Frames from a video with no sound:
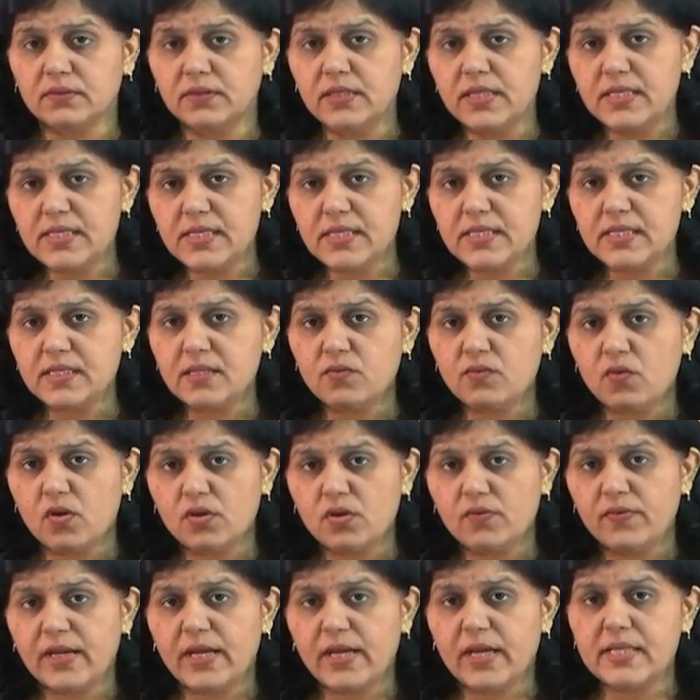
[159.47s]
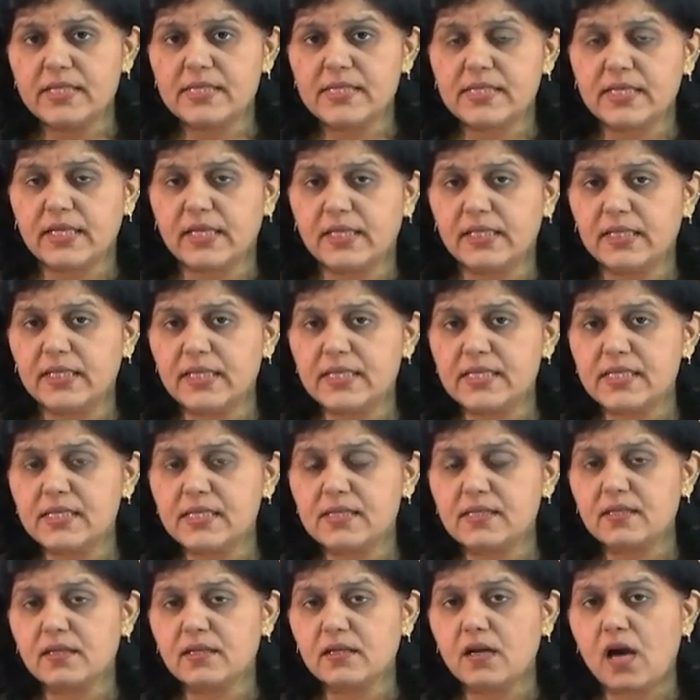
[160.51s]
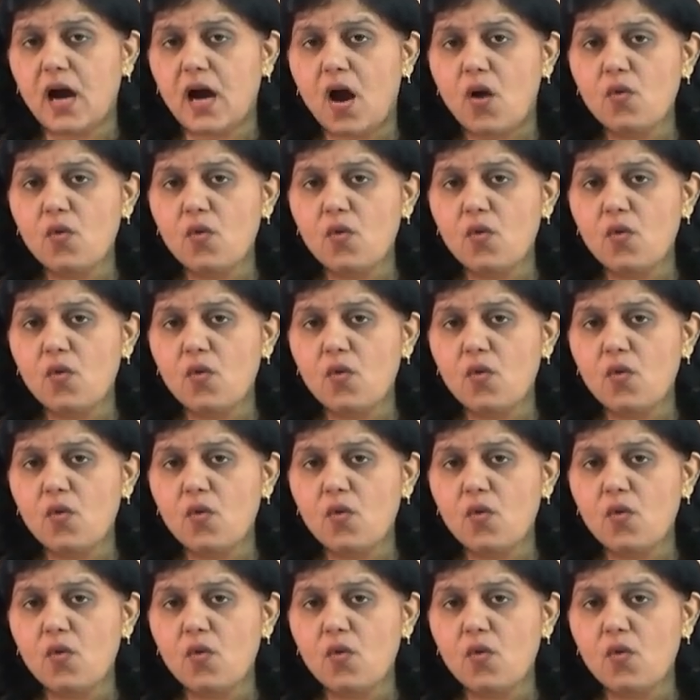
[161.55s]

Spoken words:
this is the what we can say, this is the